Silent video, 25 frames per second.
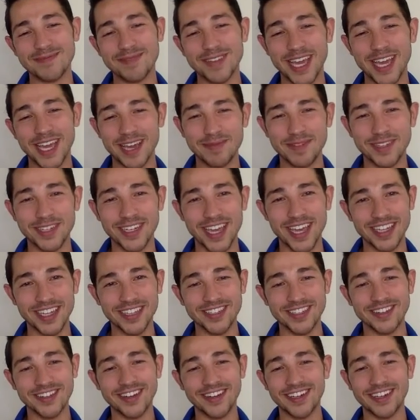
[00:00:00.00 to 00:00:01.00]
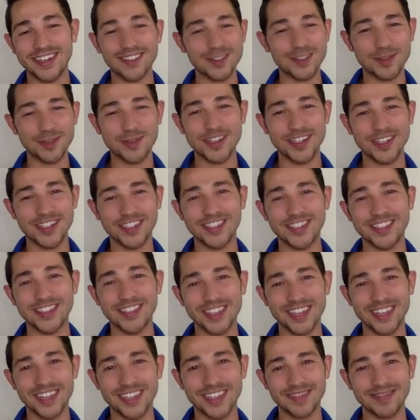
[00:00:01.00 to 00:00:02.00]
and I'd be happy to answer any other
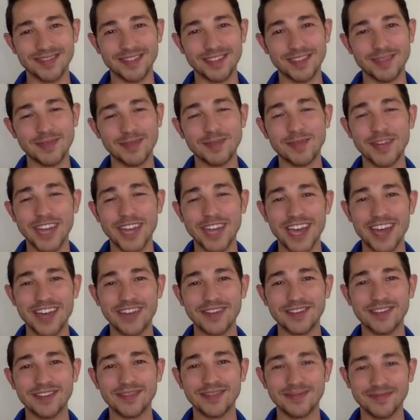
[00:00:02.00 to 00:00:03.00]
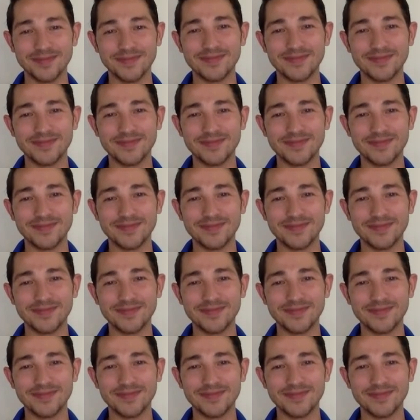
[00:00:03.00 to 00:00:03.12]
questions that someone might have.